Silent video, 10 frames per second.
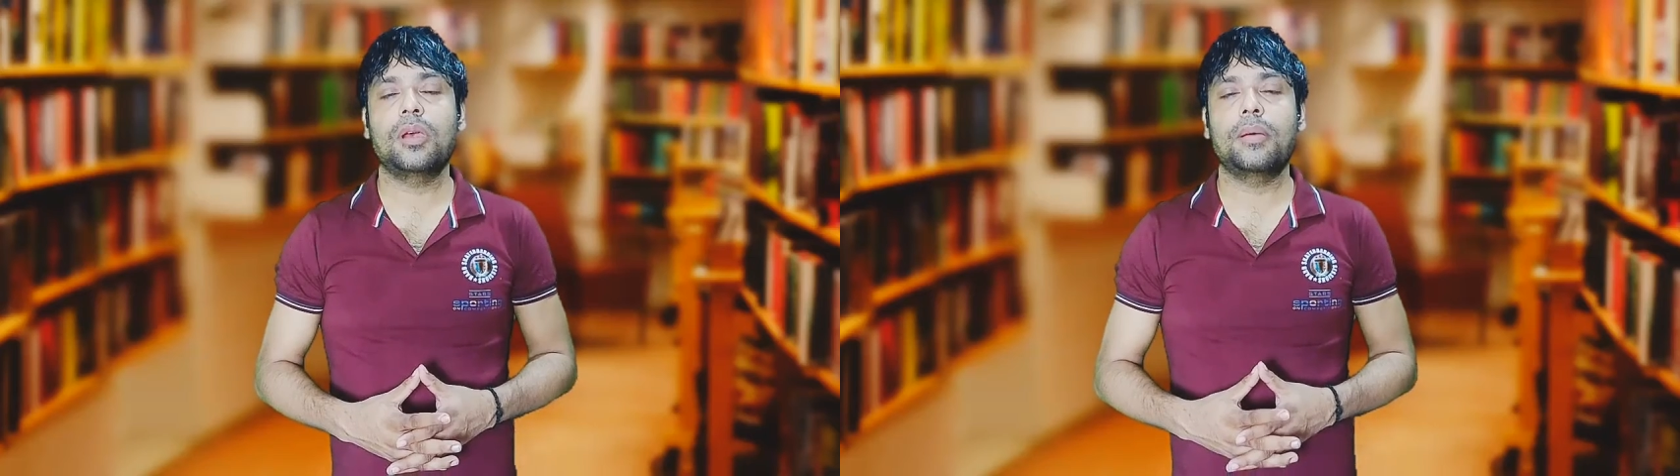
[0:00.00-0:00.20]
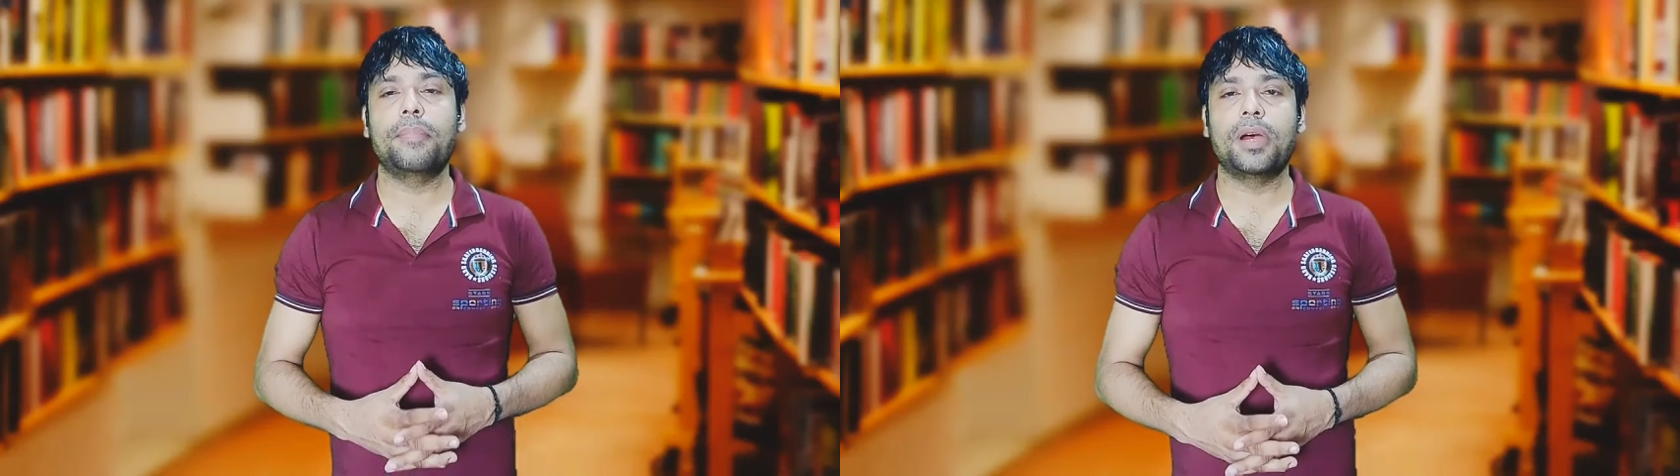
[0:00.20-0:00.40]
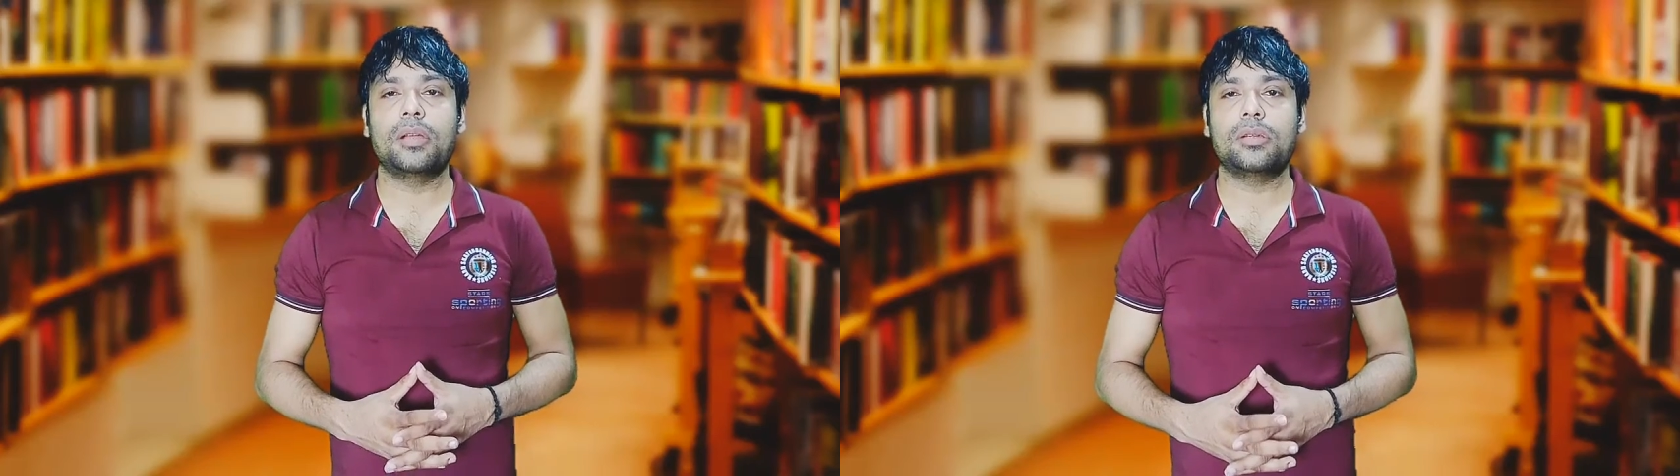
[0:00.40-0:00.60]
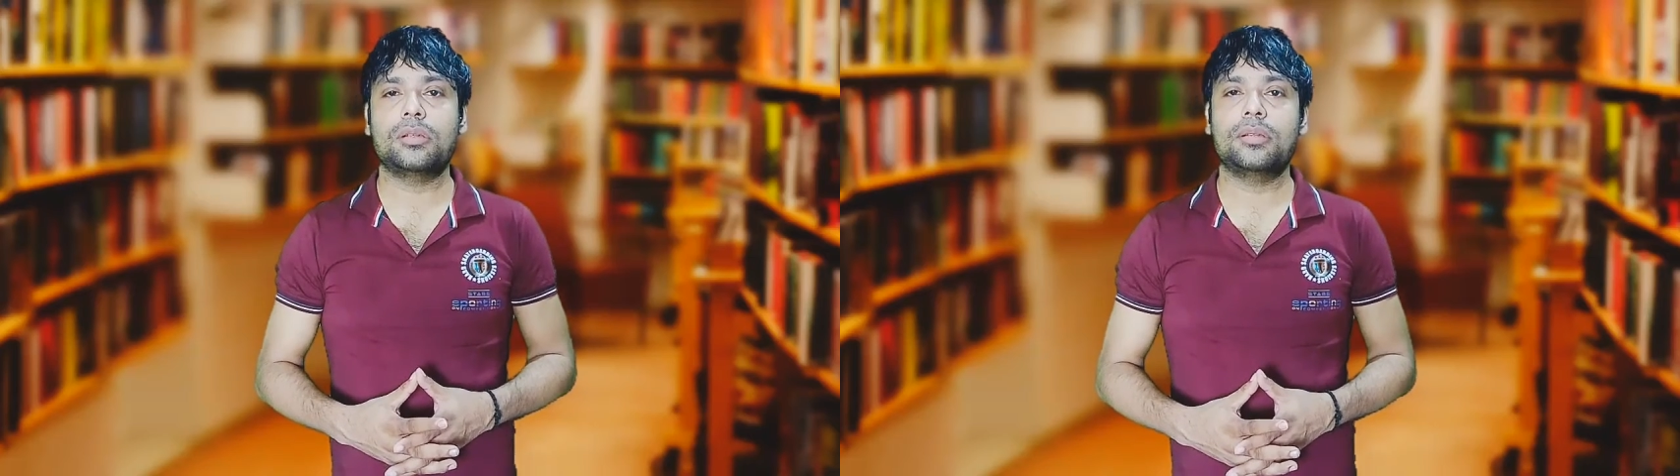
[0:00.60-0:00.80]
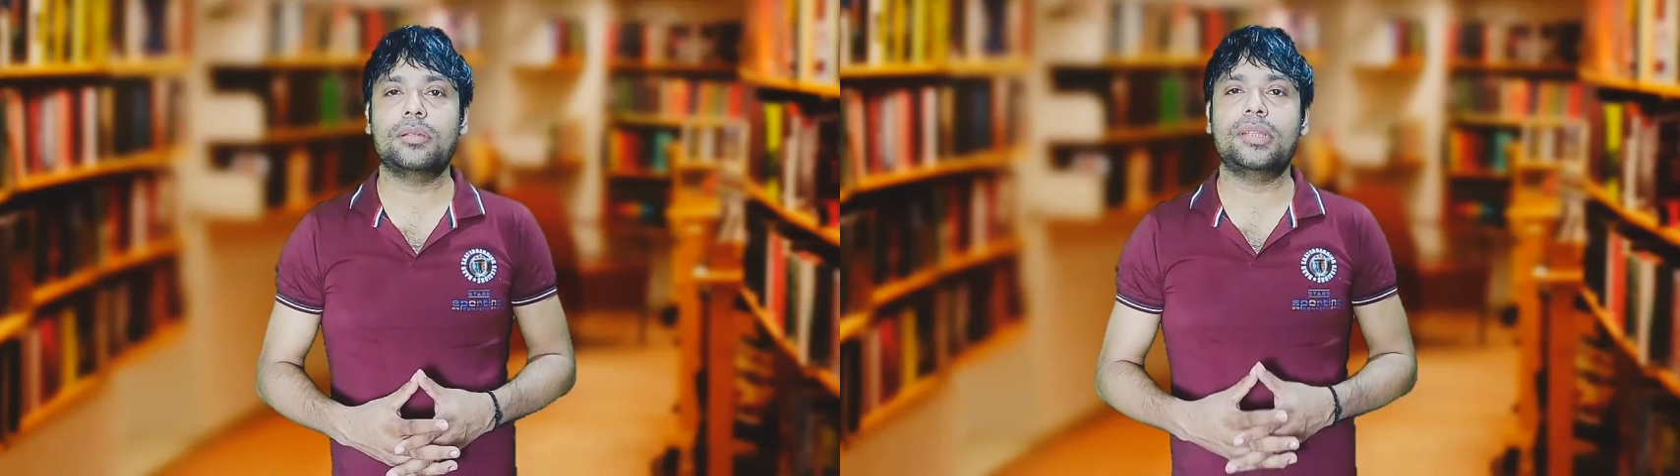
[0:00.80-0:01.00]
but
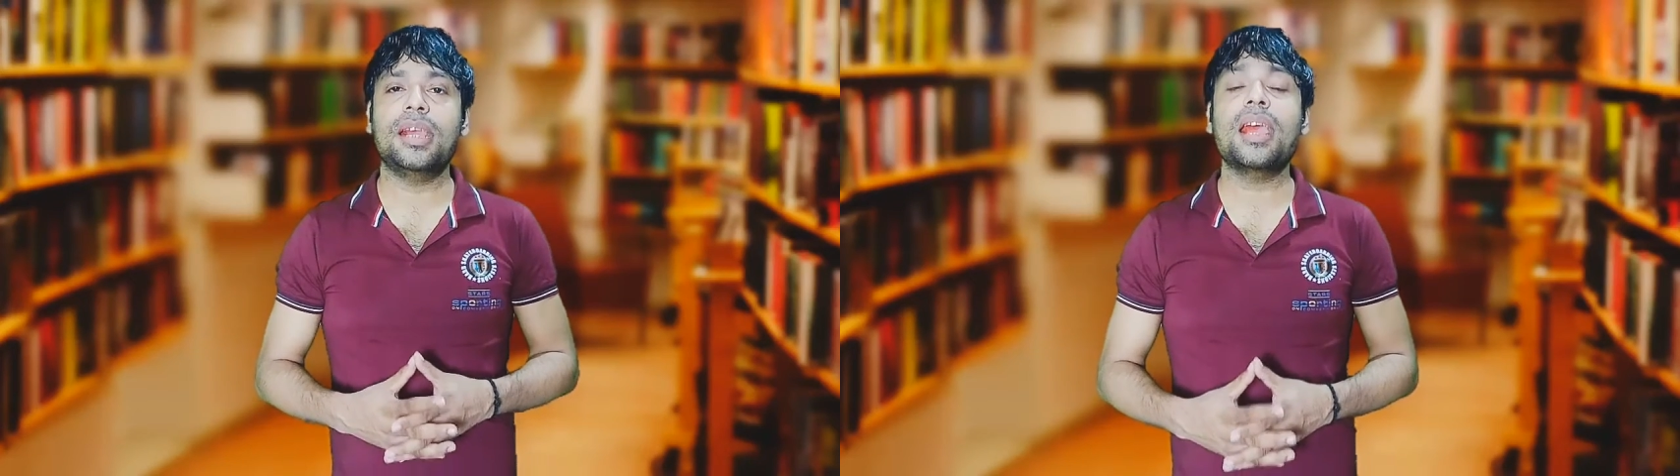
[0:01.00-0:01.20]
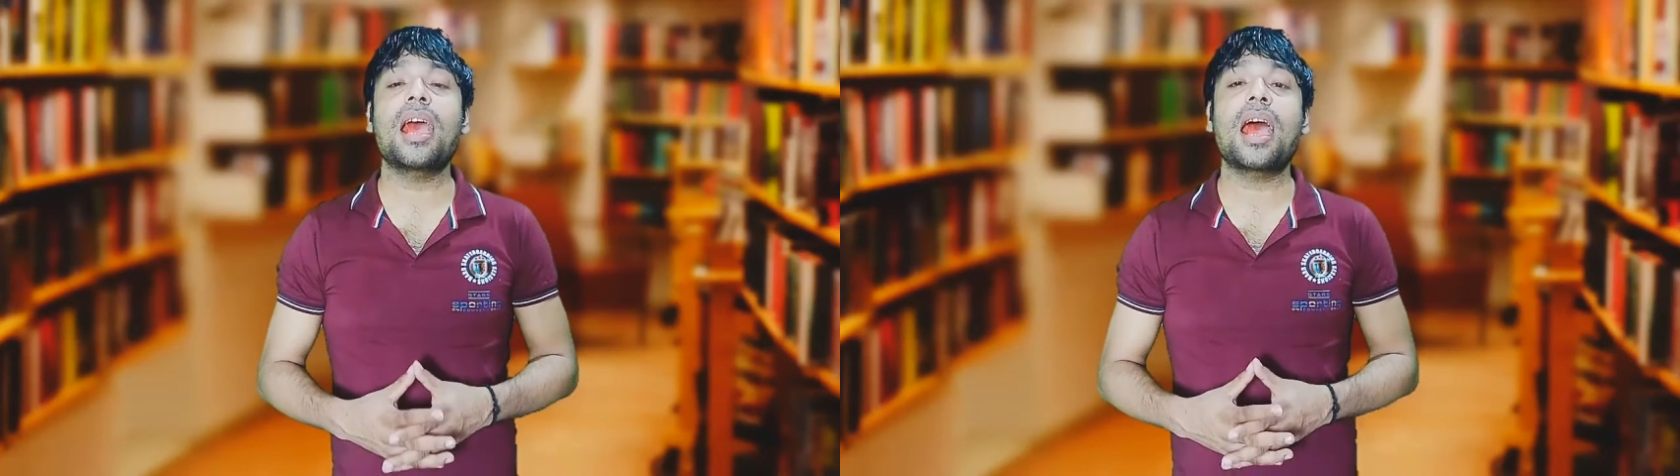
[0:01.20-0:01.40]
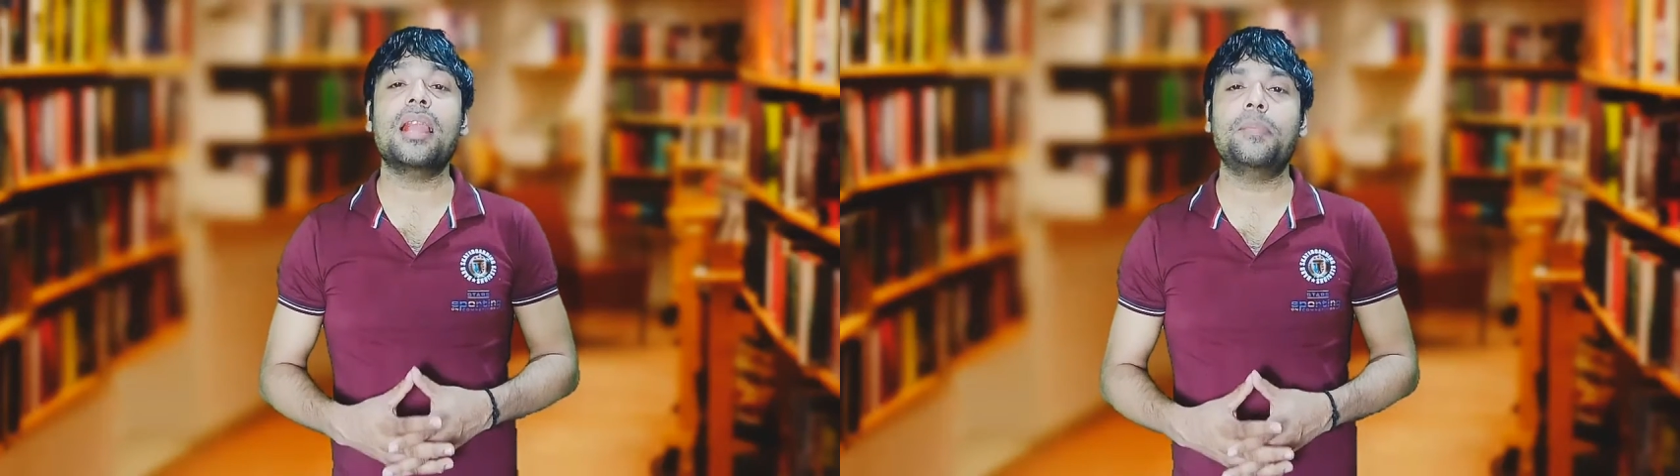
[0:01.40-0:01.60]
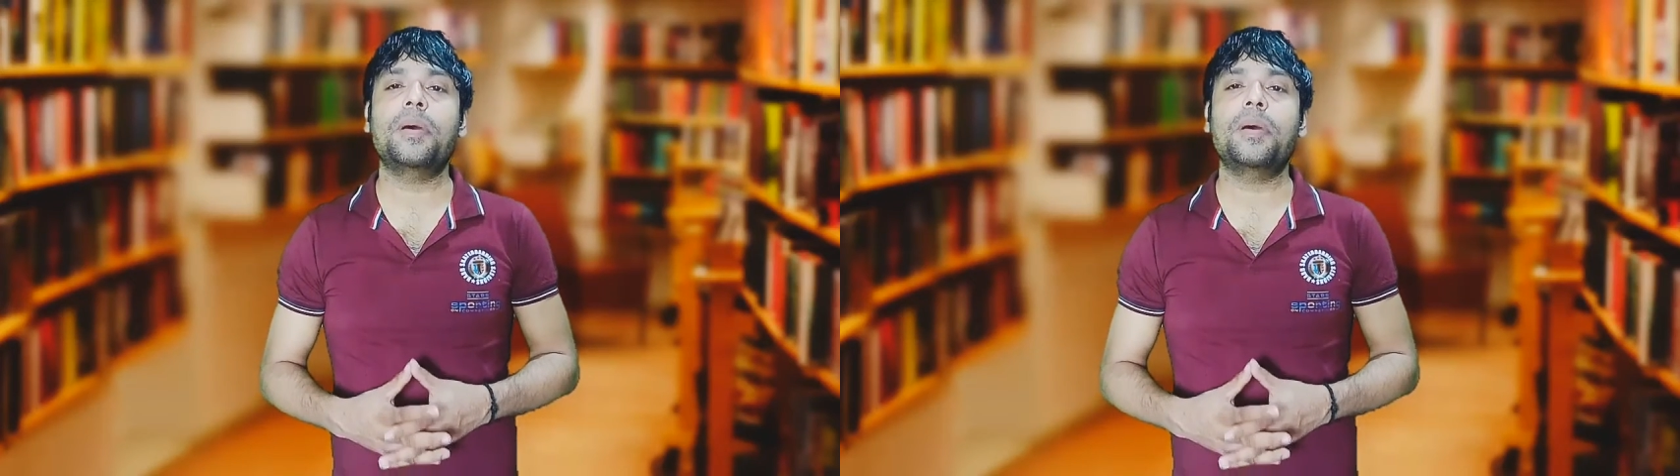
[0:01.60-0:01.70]
they help